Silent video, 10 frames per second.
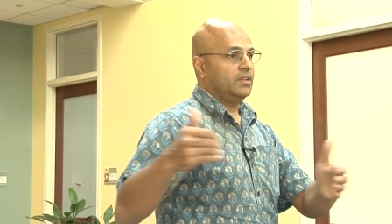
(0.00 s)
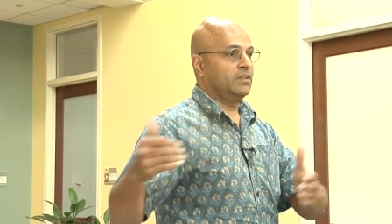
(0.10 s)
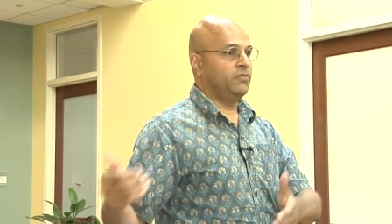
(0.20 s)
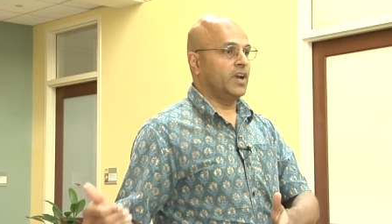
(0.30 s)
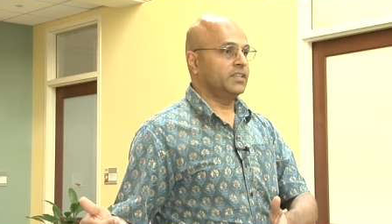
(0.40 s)

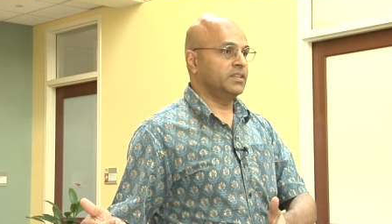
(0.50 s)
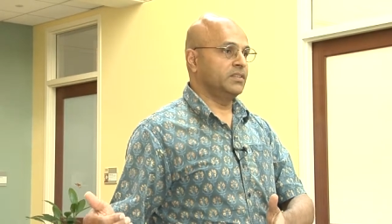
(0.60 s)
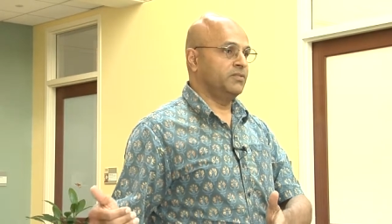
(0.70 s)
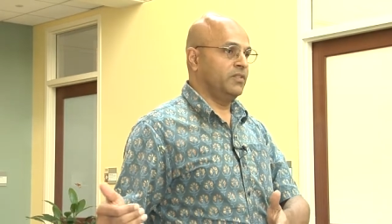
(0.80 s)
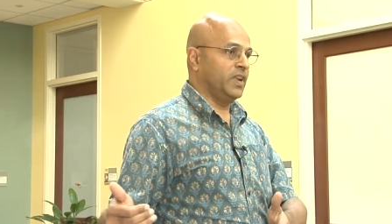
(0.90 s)
the faster
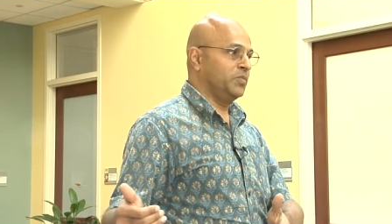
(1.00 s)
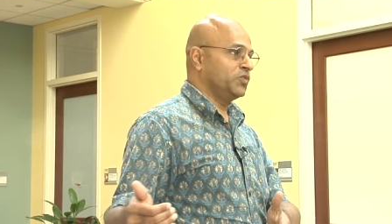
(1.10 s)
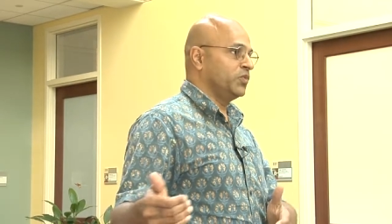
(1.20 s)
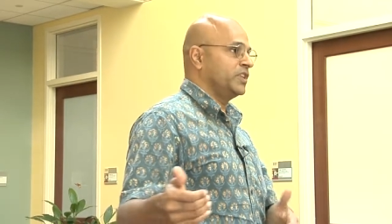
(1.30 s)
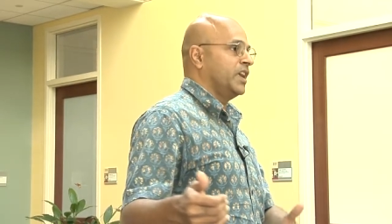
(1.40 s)
the
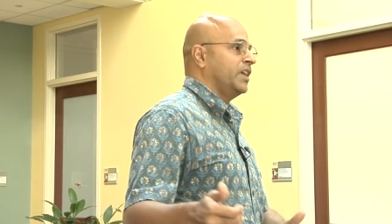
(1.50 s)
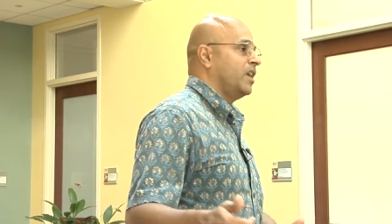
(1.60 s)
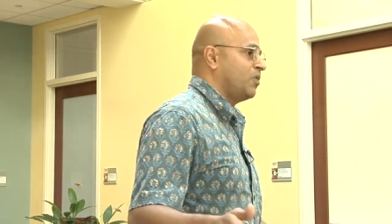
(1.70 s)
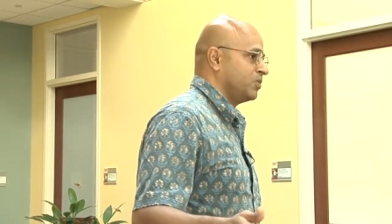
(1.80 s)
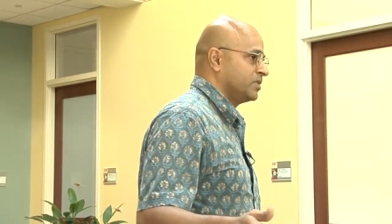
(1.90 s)
flames would die
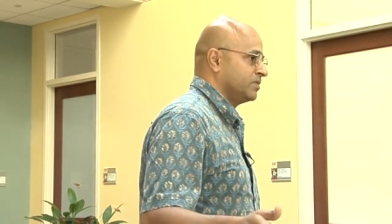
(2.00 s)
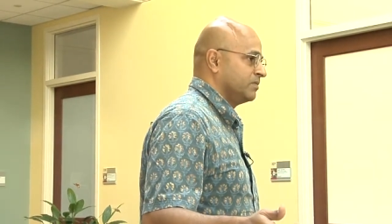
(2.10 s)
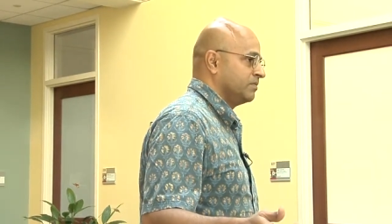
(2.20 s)
out.